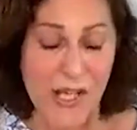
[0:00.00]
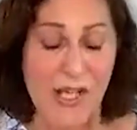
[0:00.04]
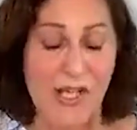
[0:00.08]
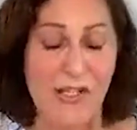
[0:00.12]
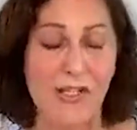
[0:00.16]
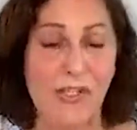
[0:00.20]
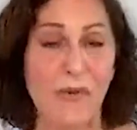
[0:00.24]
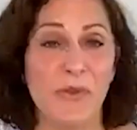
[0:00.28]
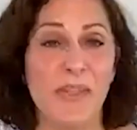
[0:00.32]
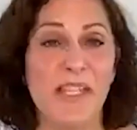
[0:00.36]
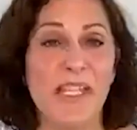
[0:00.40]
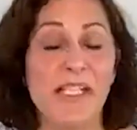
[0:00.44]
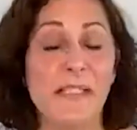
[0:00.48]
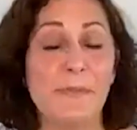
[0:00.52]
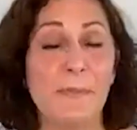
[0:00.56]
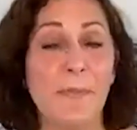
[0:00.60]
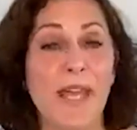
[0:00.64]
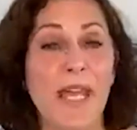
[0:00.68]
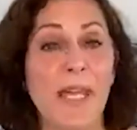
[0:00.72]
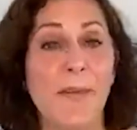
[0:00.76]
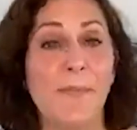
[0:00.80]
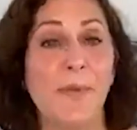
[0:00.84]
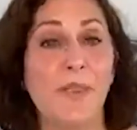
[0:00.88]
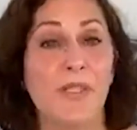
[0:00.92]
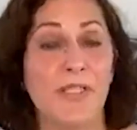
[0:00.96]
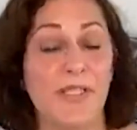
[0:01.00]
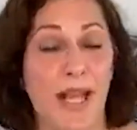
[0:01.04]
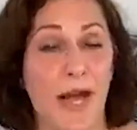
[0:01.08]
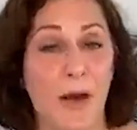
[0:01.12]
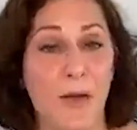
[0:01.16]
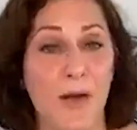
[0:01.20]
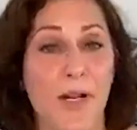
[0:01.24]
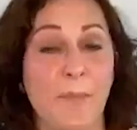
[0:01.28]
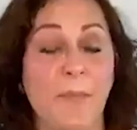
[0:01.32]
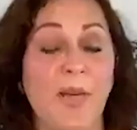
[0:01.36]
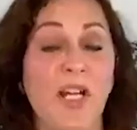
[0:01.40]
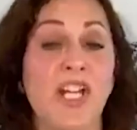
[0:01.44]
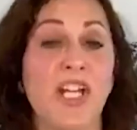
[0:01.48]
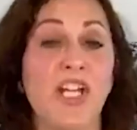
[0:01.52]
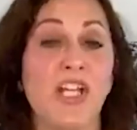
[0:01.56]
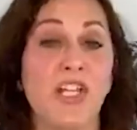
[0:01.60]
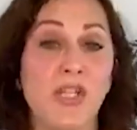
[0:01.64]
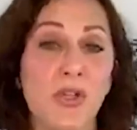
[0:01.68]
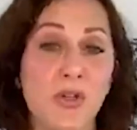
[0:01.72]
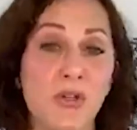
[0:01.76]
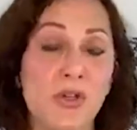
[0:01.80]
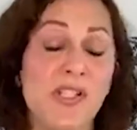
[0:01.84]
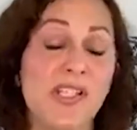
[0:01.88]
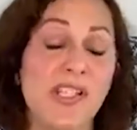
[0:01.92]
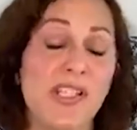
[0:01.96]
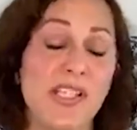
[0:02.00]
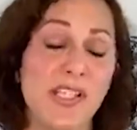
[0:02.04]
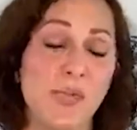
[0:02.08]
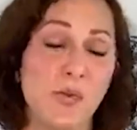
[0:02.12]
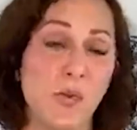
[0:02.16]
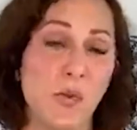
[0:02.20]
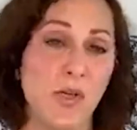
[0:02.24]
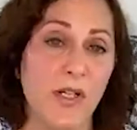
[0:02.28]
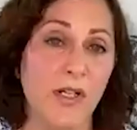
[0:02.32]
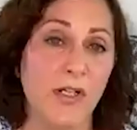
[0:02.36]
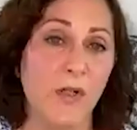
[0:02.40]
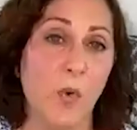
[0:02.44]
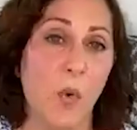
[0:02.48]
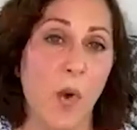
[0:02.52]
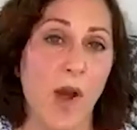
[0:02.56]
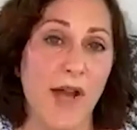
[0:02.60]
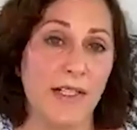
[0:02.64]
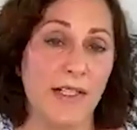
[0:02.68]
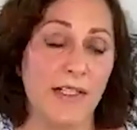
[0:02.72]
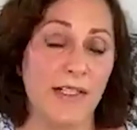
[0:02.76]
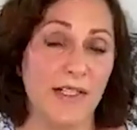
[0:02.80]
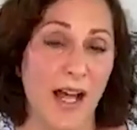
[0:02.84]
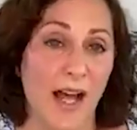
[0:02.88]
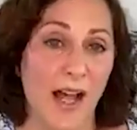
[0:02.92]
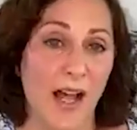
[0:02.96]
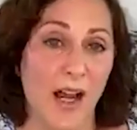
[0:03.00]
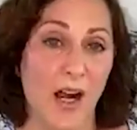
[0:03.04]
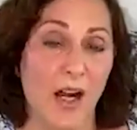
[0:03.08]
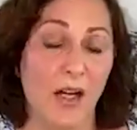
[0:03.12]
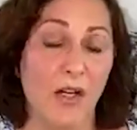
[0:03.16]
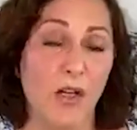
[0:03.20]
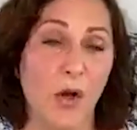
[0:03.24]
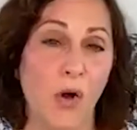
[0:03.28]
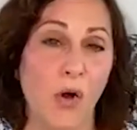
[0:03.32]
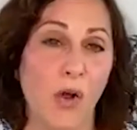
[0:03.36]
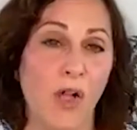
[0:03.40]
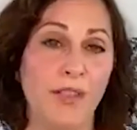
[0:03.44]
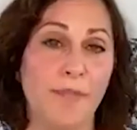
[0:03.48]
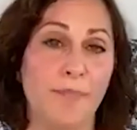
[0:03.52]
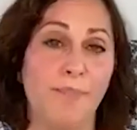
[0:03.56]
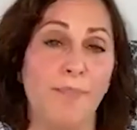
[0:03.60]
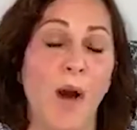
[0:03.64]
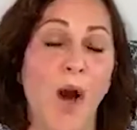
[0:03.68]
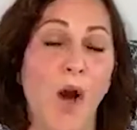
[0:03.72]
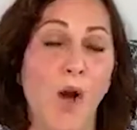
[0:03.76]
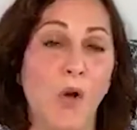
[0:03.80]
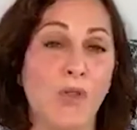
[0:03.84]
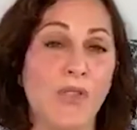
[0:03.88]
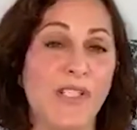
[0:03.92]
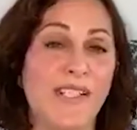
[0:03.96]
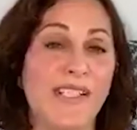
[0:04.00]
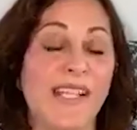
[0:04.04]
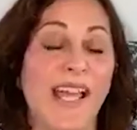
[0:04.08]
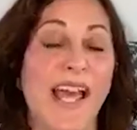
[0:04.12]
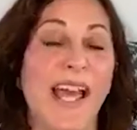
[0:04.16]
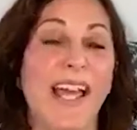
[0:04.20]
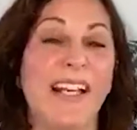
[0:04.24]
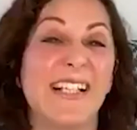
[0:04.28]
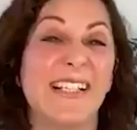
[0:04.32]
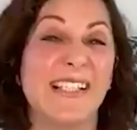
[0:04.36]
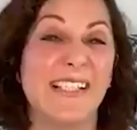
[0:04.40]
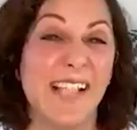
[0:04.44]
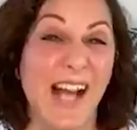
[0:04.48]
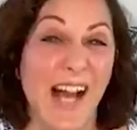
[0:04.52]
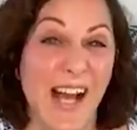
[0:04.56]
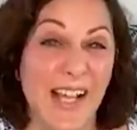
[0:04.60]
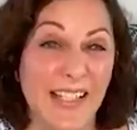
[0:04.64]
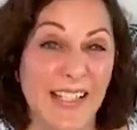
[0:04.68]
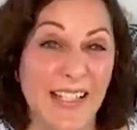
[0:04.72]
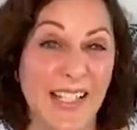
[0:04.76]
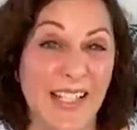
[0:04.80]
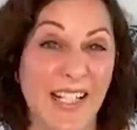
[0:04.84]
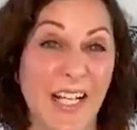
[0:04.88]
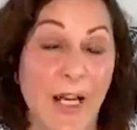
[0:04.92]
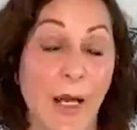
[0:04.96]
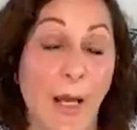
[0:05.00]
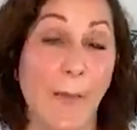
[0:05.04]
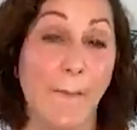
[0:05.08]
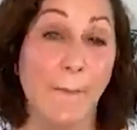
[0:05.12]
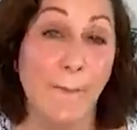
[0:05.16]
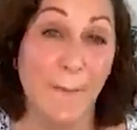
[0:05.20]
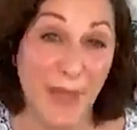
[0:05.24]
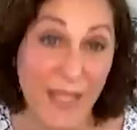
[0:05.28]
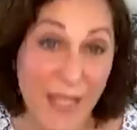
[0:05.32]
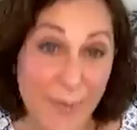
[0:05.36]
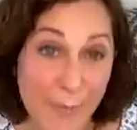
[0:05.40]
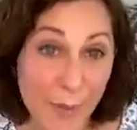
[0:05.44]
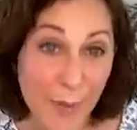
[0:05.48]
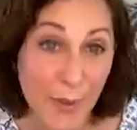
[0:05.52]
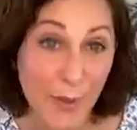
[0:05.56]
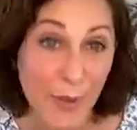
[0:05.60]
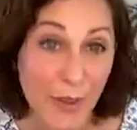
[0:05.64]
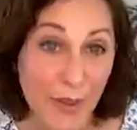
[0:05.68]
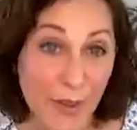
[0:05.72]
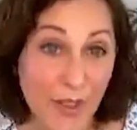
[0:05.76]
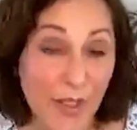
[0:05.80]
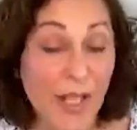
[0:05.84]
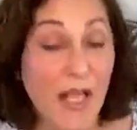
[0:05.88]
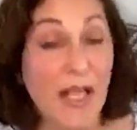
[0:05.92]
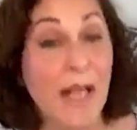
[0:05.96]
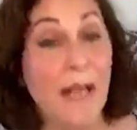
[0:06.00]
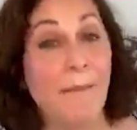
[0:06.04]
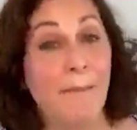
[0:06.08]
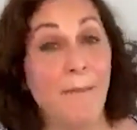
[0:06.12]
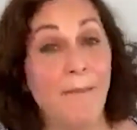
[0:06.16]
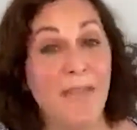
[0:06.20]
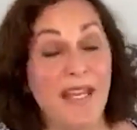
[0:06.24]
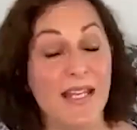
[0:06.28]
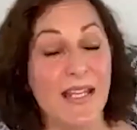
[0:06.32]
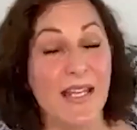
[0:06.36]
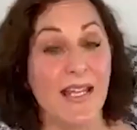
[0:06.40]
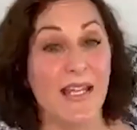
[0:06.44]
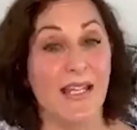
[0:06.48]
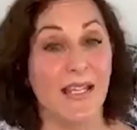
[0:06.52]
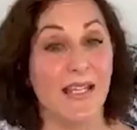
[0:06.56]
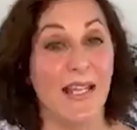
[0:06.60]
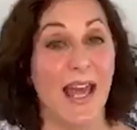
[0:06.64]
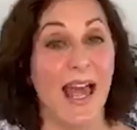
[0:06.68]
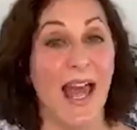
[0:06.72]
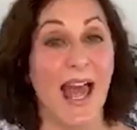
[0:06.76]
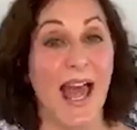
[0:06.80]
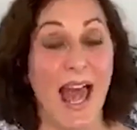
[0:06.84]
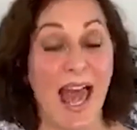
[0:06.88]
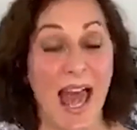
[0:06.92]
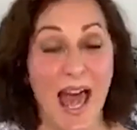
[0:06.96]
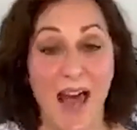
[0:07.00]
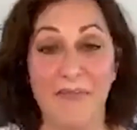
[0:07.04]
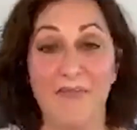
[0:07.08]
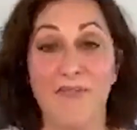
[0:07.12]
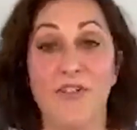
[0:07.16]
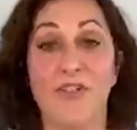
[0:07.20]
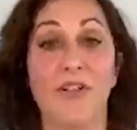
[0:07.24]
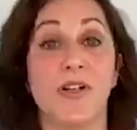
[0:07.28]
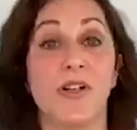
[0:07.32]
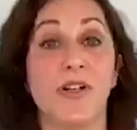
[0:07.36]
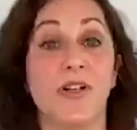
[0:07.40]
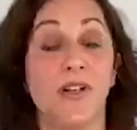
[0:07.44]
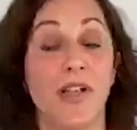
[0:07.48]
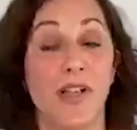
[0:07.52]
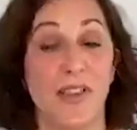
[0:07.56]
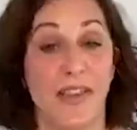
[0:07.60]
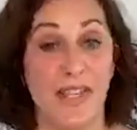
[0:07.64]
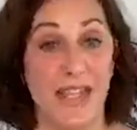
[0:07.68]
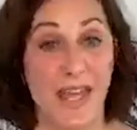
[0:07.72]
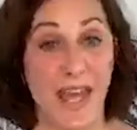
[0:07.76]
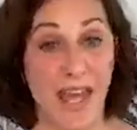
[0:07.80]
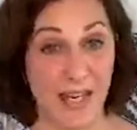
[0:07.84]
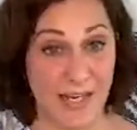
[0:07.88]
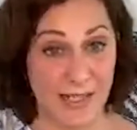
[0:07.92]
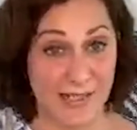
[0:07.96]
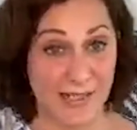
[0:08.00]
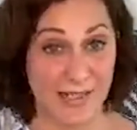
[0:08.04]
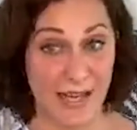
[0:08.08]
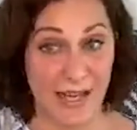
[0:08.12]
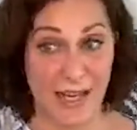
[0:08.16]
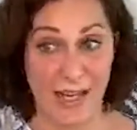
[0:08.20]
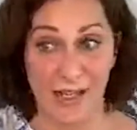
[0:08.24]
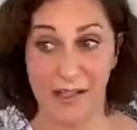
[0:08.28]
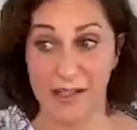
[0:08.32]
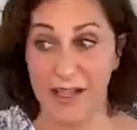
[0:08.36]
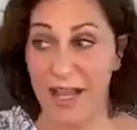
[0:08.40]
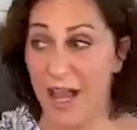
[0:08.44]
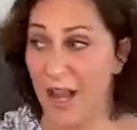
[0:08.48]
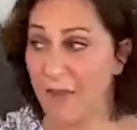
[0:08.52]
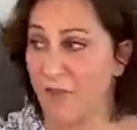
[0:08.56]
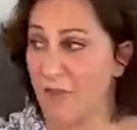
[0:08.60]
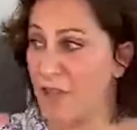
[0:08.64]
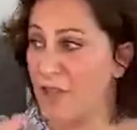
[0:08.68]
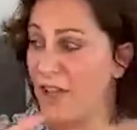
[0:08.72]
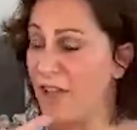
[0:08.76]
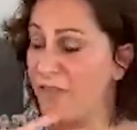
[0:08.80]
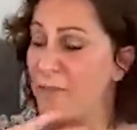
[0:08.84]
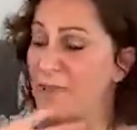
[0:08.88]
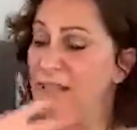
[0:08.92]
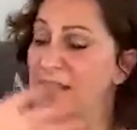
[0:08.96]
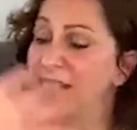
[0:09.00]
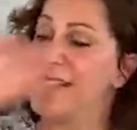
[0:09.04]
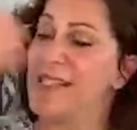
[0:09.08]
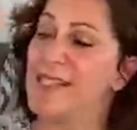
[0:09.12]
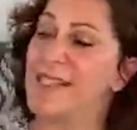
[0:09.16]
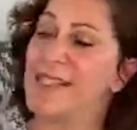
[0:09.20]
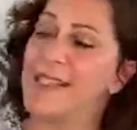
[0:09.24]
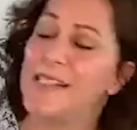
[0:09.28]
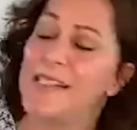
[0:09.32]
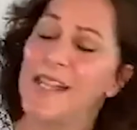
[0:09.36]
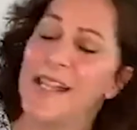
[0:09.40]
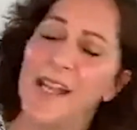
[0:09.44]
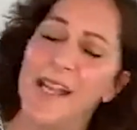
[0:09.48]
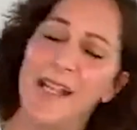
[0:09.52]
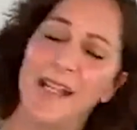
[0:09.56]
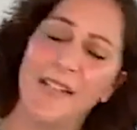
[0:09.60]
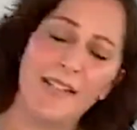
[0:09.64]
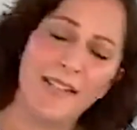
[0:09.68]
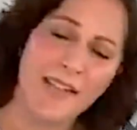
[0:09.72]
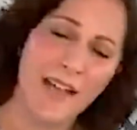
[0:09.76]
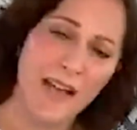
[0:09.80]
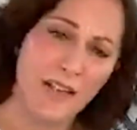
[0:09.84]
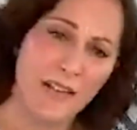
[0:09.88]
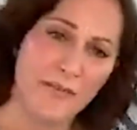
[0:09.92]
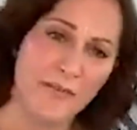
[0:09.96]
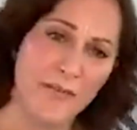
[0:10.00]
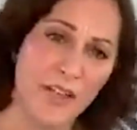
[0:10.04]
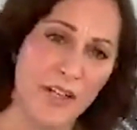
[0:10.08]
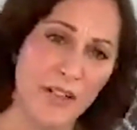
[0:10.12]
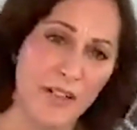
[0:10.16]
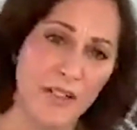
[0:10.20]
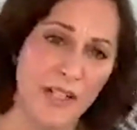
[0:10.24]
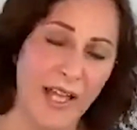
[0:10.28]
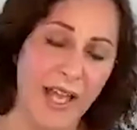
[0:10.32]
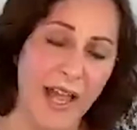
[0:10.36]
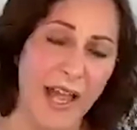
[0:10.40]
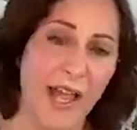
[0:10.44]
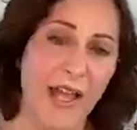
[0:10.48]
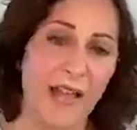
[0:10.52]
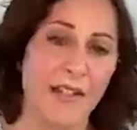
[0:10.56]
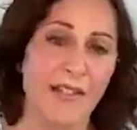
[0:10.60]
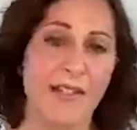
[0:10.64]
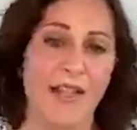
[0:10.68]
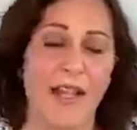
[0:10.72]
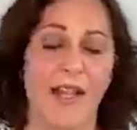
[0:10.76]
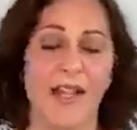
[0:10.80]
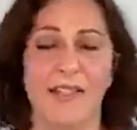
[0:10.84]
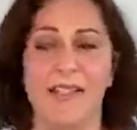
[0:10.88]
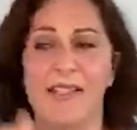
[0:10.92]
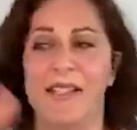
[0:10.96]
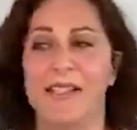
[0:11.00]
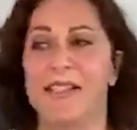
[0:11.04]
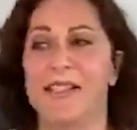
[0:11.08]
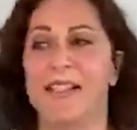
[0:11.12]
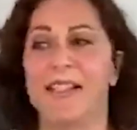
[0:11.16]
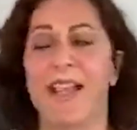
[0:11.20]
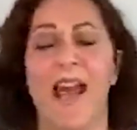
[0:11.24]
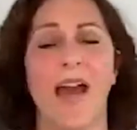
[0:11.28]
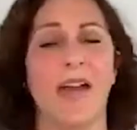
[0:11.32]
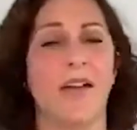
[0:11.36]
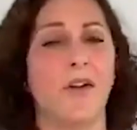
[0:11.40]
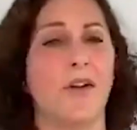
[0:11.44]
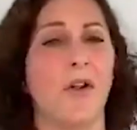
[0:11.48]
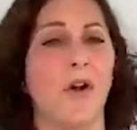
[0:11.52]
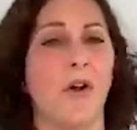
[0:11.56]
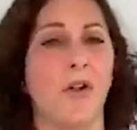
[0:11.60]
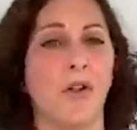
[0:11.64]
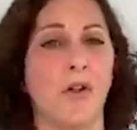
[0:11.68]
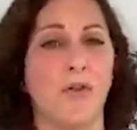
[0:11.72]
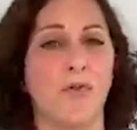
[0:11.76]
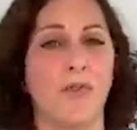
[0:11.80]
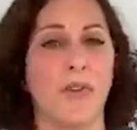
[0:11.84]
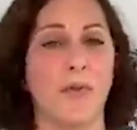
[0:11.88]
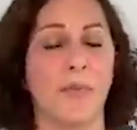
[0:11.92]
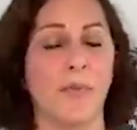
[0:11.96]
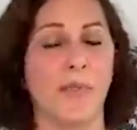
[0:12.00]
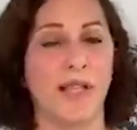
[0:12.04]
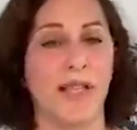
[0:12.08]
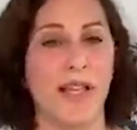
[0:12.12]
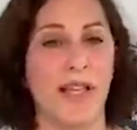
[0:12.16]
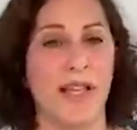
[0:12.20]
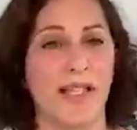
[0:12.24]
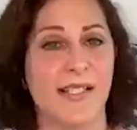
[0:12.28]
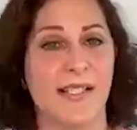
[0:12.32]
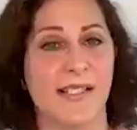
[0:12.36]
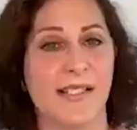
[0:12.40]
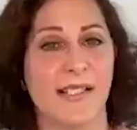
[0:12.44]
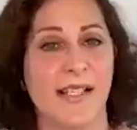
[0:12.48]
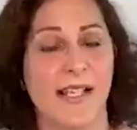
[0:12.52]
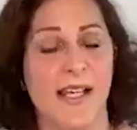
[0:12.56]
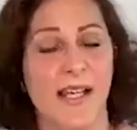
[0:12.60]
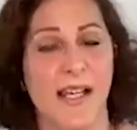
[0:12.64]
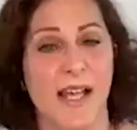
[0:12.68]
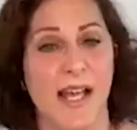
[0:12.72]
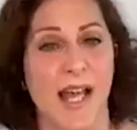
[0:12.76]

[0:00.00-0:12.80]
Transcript: so these people now, and I'm going to use this word quite a lot, are called post-exilic people, meaning after the exile, after they've been sent out of their land and scattered all over the place